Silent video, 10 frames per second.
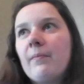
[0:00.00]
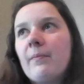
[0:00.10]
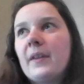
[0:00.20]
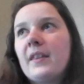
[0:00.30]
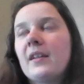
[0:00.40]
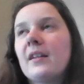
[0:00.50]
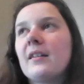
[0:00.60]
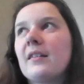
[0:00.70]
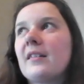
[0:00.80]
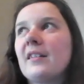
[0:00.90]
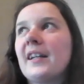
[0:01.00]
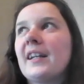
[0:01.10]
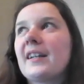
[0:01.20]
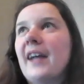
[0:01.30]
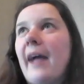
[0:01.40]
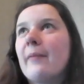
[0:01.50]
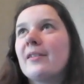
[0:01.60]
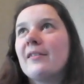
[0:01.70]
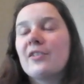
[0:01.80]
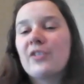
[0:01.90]
But the like
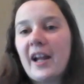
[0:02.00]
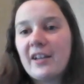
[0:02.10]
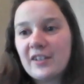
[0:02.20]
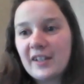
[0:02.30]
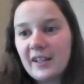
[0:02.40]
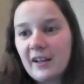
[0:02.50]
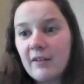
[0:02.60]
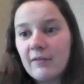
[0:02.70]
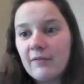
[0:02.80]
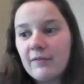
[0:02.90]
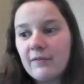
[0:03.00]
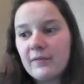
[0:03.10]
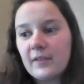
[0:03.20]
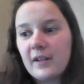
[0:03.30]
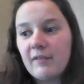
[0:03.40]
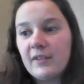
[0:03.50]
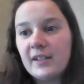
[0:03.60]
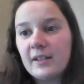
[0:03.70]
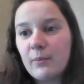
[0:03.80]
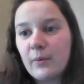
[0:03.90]
absolute tragedy of
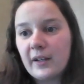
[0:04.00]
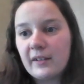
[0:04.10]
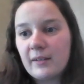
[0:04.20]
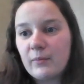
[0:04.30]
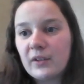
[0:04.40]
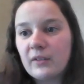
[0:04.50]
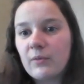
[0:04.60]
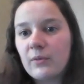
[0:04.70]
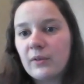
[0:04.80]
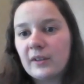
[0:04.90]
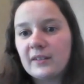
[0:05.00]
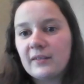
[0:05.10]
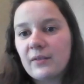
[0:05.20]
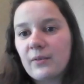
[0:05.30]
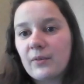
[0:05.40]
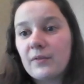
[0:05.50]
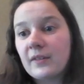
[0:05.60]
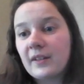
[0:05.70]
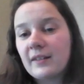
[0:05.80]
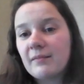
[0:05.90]
disappointing someone or
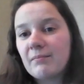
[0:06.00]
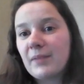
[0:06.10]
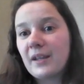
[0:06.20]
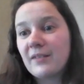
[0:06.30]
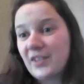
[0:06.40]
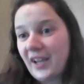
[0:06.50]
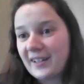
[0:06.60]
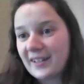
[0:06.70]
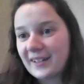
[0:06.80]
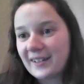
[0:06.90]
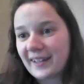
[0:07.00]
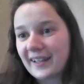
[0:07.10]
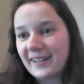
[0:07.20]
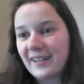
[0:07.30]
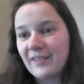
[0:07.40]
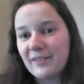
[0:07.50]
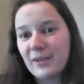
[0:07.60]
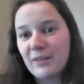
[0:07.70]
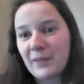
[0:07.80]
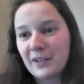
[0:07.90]
being rejected, like even
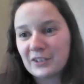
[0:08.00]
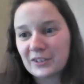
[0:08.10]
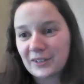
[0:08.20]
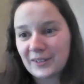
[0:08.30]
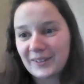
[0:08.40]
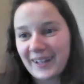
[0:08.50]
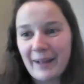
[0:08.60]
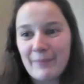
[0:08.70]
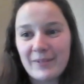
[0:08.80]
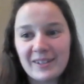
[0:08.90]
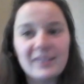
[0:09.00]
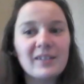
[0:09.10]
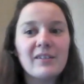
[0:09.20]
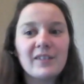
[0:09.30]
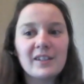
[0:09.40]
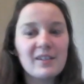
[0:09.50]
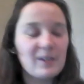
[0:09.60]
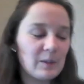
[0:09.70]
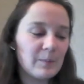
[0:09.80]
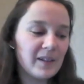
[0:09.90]
with Marshall, I'm still nervous
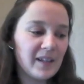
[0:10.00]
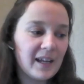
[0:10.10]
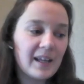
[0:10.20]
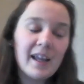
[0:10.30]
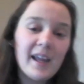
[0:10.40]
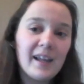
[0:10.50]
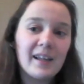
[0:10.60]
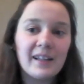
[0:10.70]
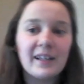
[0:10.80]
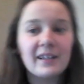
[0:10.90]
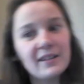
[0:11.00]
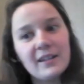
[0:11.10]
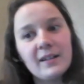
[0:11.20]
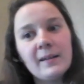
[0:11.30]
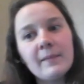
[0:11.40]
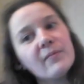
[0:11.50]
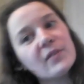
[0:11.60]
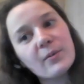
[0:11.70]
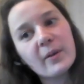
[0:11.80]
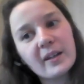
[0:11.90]
to be like, hey, like, do
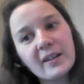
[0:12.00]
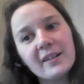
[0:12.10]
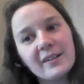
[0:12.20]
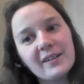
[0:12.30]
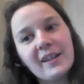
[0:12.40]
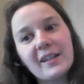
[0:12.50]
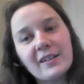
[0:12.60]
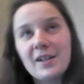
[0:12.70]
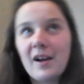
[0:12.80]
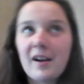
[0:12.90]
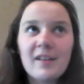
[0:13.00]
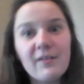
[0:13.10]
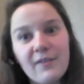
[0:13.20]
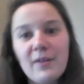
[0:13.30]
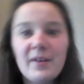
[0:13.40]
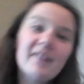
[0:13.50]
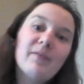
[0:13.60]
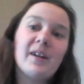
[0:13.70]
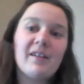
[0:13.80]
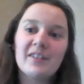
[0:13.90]
you want to like talk on the phone at
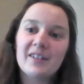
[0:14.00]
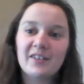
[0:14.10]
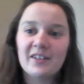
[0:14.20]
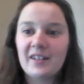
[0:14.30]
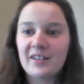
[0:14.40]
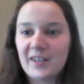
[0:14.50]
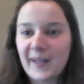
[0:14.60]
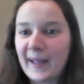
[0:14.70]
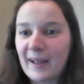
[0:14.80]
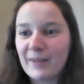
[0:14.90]
whatever such and such time?